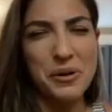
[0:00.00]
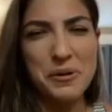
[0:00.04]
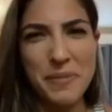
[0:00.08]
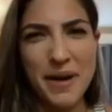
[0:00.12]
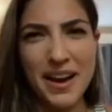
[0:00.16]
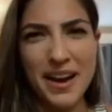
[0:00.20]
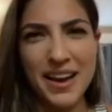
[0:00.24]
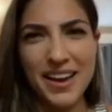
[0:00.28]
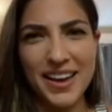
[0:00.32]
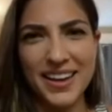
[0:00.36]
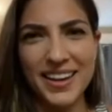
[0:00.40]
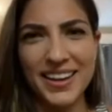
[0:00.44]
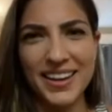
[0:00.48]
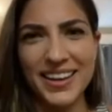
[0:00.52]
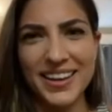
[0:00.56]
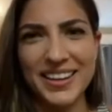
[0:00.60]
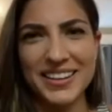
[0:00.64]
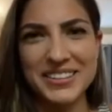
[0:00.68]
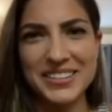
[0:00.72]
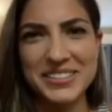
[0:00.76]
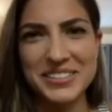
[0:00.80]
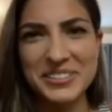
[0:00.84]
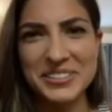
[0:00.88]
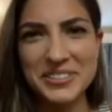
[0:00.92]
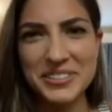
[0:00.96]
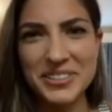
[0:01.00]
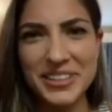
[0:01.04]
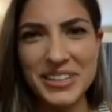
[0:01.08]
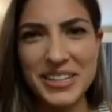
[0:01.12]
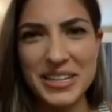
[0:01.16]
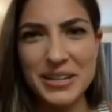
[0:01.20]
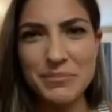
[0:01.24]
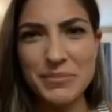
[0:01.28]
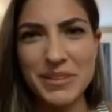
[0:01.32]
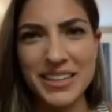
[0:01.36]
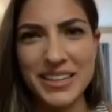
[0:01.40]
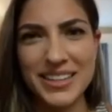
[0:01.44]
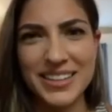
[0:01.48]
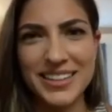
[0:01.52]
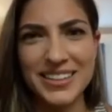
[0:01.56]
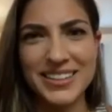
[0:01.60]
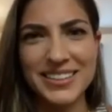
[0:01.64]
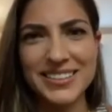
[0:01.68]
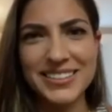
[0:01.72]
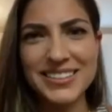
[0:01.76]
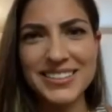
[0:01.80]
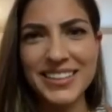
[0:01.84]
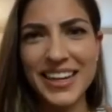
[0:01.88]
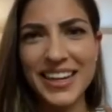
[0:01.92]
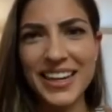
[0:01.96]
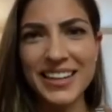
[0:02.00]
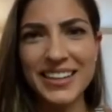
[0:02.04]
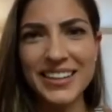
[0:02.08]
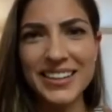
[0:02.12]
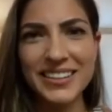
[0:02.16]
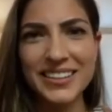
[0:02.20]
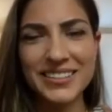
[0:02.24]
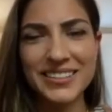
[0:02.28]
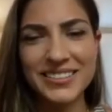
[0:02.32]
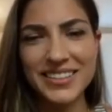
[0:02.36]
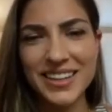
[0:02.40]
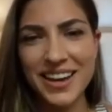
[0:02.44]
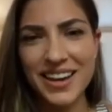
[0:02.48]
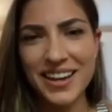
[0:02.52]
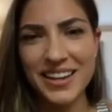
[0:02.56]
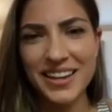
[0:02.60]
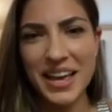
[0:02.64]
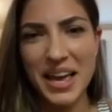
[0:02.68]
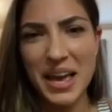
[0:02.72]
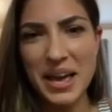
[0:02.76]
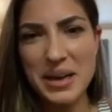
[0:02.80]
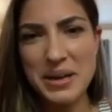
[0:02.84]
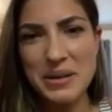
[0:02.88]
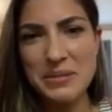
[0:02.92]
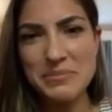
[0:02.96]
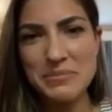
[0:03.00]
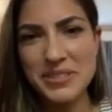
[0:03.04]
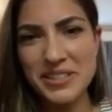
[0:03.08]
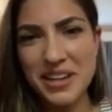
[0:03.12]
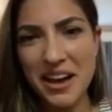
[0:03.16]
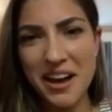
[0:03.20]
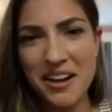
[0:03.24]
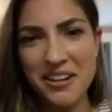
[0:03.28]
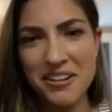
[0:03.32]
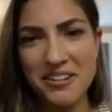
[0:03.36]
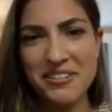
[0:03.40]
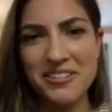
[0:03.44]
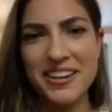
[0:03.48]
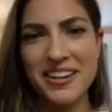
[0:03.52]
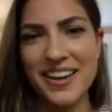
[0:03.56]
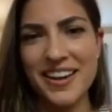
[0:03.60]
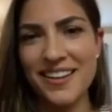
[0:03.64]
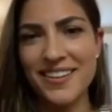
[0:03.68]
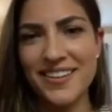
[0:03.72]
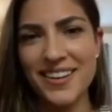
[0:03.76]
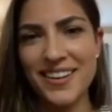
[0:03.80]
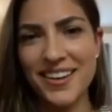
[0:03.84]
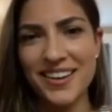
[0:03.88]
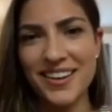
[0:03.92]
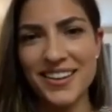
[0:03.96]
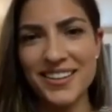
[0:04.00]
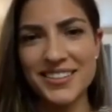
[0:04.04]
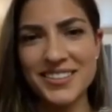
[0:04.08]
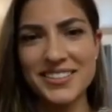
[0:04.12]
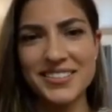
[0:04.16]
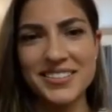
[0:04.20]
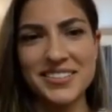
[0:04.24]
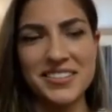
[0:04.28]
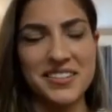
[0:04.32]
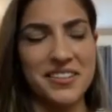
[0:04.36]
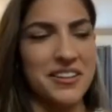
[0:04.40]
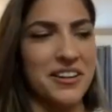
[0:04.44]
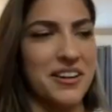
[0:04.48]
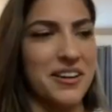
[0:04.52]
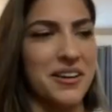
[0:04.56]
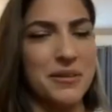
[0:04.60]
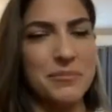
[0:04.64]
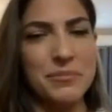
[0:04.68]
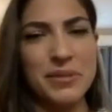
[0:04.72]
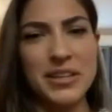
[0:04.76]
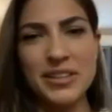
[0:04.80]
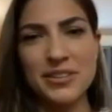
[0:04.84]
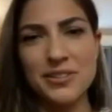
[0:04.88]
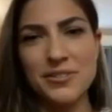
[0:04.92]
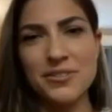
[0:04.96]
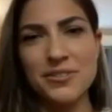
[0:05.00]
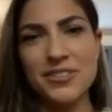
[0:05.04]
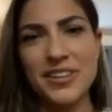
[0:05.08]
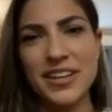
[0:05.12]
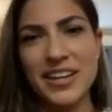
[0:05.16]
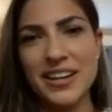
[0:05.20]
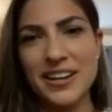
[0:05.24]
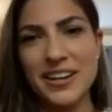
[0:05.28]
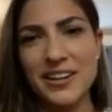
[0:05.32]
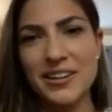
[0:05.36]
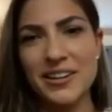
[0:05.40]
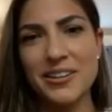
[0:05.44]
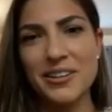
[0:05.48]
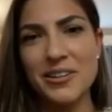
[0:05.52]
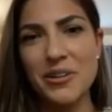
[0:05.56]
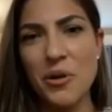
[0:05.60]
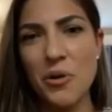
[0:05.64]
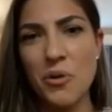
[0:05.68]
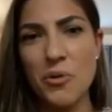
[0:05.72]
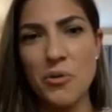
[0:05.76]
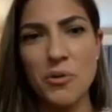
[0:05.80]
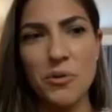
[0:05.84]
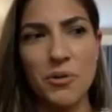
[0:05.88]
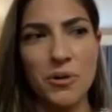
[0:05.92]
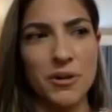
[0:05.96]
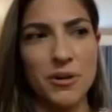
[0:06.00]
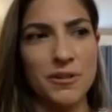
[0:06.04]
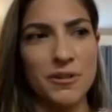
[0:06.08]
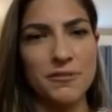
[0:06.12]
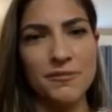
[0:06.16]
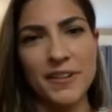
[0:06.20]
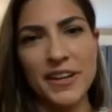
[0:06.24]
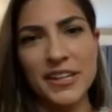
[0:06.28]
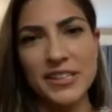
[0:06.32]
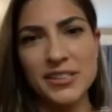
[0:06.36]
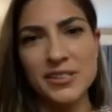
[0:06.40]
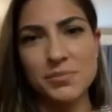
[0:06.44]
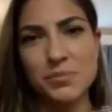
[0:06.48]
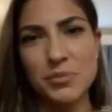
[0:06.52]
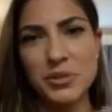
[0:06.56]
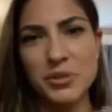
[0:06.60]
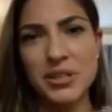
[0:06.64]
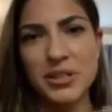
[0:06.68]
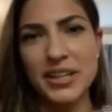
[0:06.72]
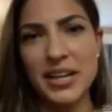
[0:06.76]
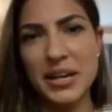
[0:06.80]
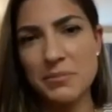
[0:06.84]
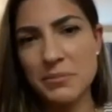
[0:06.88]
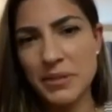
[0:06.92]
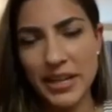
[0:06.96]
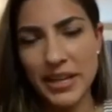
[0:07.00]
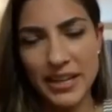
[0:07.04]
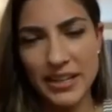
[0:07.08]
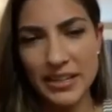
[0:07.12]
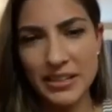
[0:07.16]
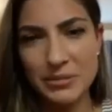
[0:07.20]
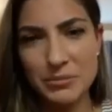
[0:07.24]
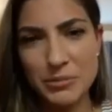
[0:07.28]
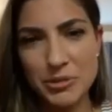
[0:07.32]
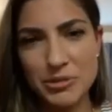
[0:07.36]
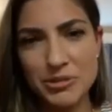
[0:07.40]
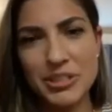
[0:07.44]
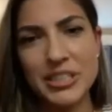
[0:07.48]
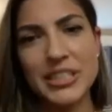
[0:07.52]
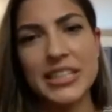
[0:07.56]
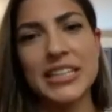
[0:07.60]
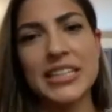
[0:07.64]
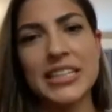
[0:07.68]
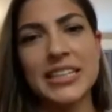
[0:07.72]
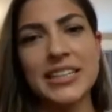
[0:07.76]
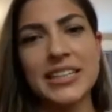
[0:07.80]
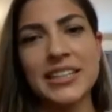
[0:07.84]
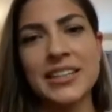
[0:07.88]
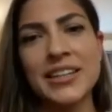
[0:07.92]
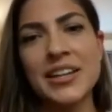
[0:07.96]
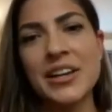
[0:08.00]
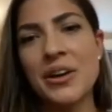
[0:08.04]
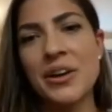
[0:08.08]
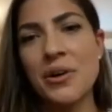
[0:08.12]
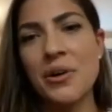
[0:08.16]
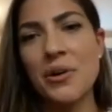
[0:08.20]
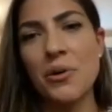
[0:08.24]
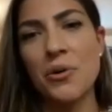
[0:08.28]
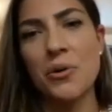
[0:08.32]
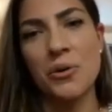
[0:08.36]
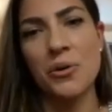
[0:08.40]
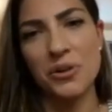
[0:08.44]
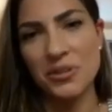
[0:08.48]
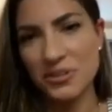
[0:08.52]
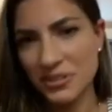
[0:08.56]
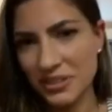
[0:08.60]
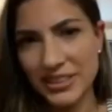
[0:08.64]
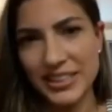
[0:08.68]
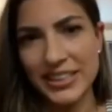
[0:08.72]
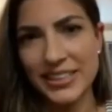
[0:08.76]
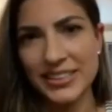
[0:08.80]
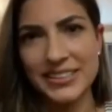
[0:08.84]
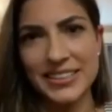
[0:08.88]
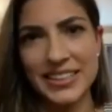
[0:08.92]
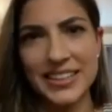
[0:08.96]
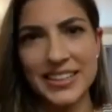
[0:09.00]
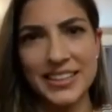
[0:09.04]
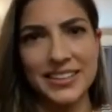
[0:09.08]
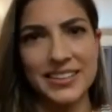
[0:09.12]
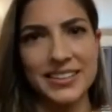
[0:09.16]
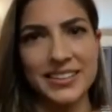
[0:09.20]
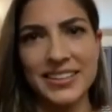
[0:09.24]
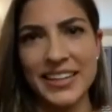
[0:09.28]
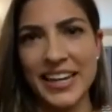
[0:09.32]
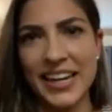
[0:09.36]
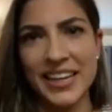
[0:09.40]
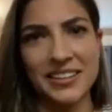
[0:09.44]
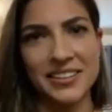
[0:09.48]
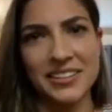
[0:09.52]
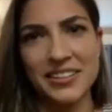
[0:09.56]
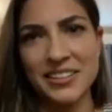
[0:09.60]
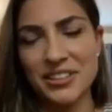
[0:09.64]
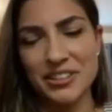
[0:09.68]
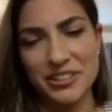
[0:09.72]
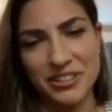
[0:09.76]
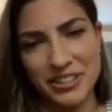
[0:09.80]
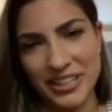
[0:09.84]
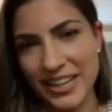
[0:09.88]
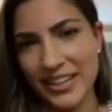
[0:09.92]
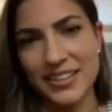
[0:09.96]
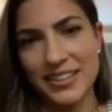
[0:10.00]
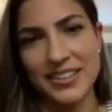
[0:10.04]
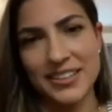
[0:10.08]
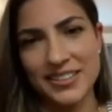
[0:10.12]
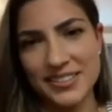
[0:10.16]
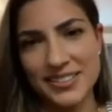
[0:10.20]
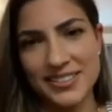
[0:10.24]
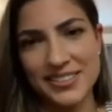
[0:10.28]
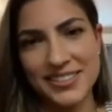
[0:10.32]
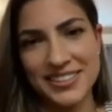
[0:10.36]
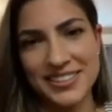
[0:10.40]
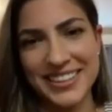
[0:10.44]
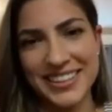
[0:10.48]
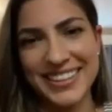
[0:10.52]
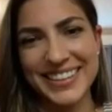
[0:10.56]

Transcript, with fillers: my Instagram is katie.m.hernandez, um, either there or Facebook. I'm Katie Marie or LinkedIn, Kaitlyn Hernandez.